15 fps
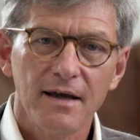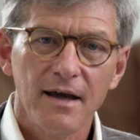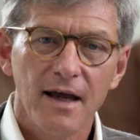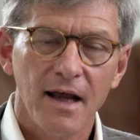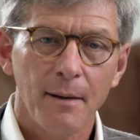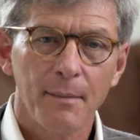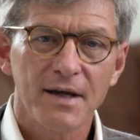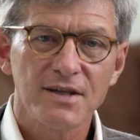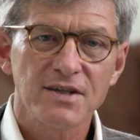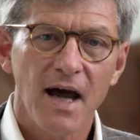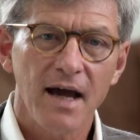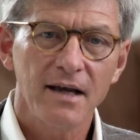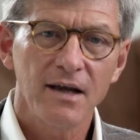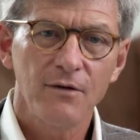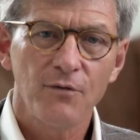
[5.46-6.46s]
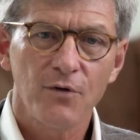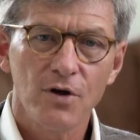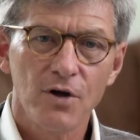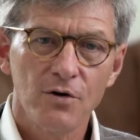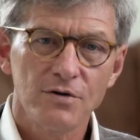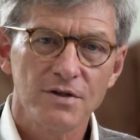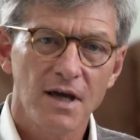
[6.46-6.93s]
and I'm excited for
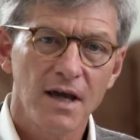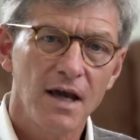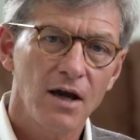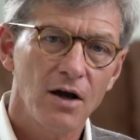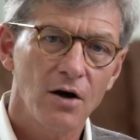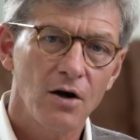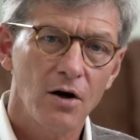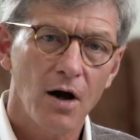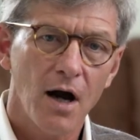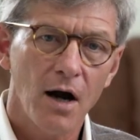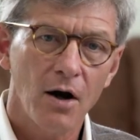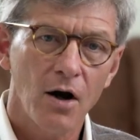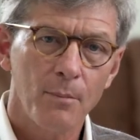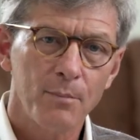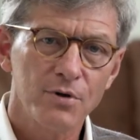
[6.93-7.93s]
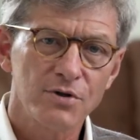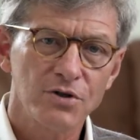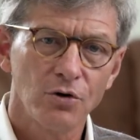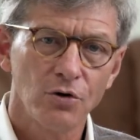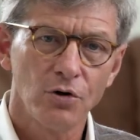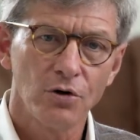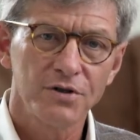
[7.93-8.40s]
you to hear our upper
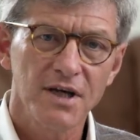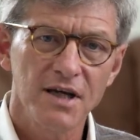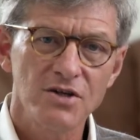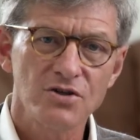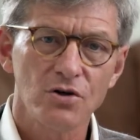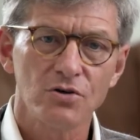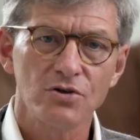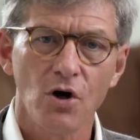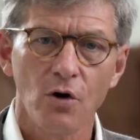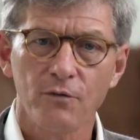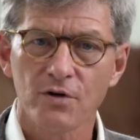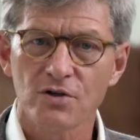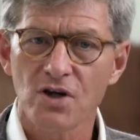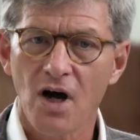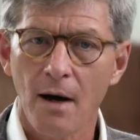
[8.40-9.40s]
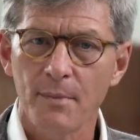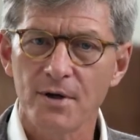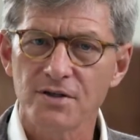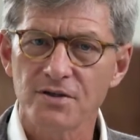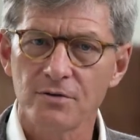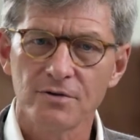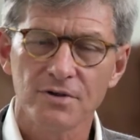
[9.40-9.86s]
school teacher, Topher
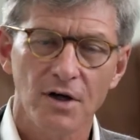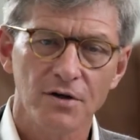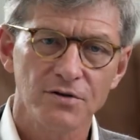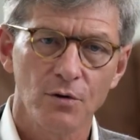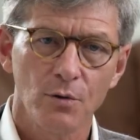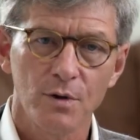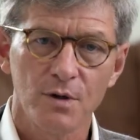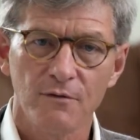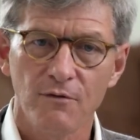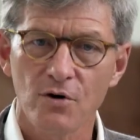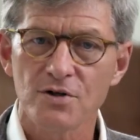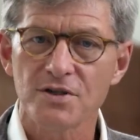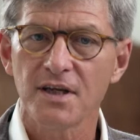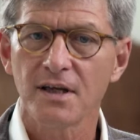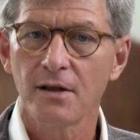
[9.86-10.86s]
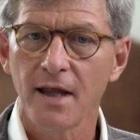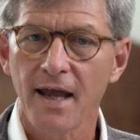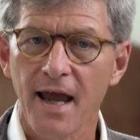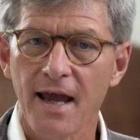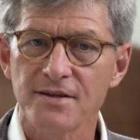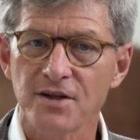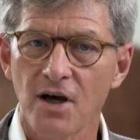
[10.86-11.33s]
Thomas, who's also a diversity
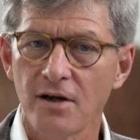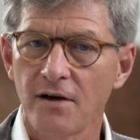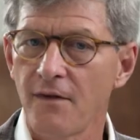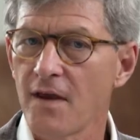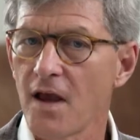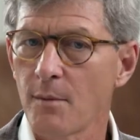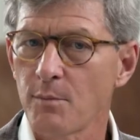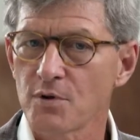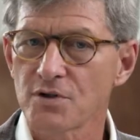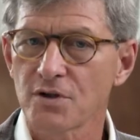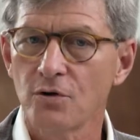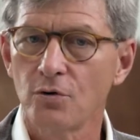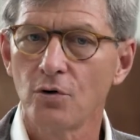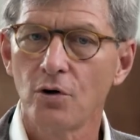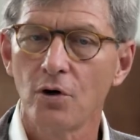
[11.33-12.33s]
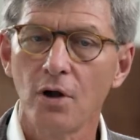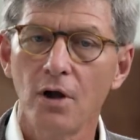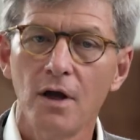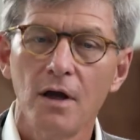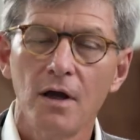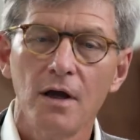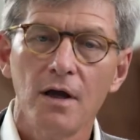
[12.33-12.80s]
liaison in the upper school,
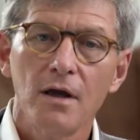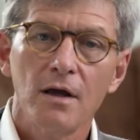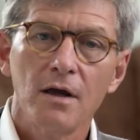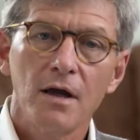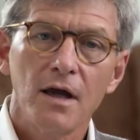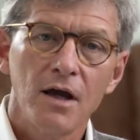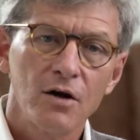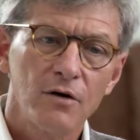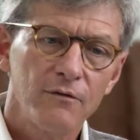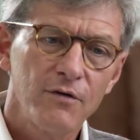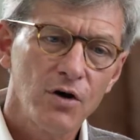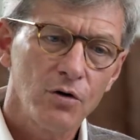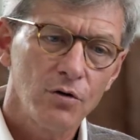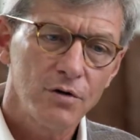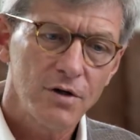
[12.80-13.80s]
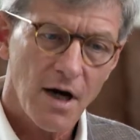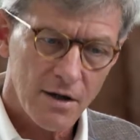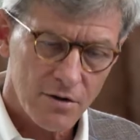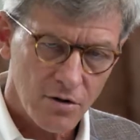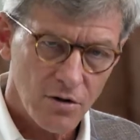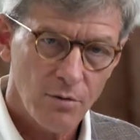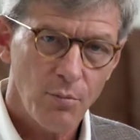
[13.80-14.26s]
interview
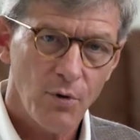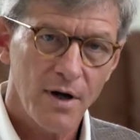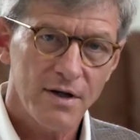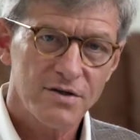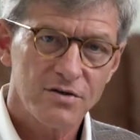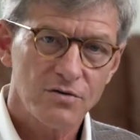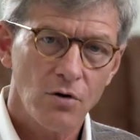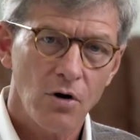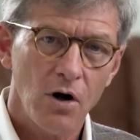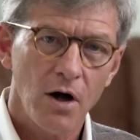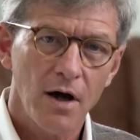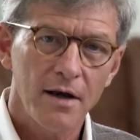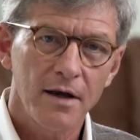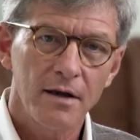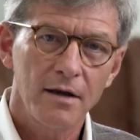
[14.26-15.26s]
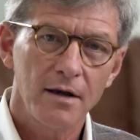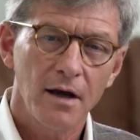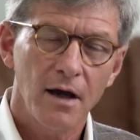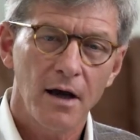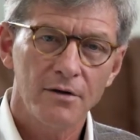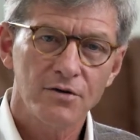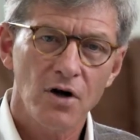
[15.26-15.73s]
Dr. Brent Strawn
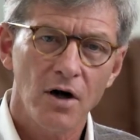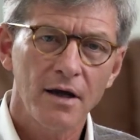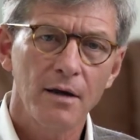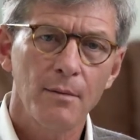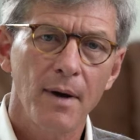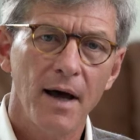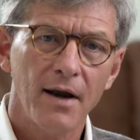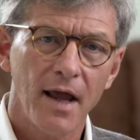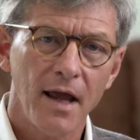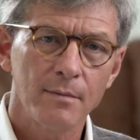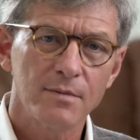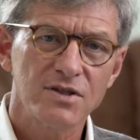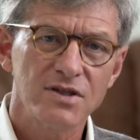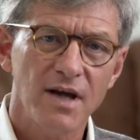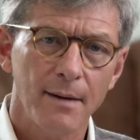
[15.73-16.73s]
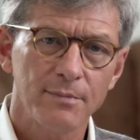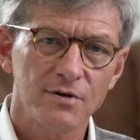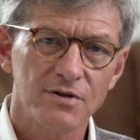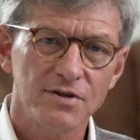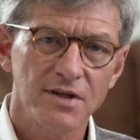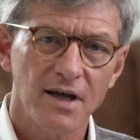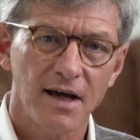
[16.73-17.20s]
talking about Amos
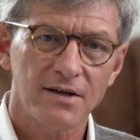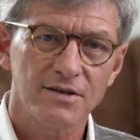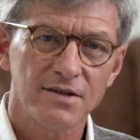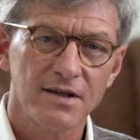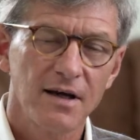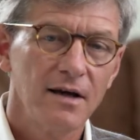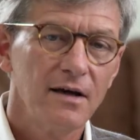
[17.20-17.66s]
Chapter 6.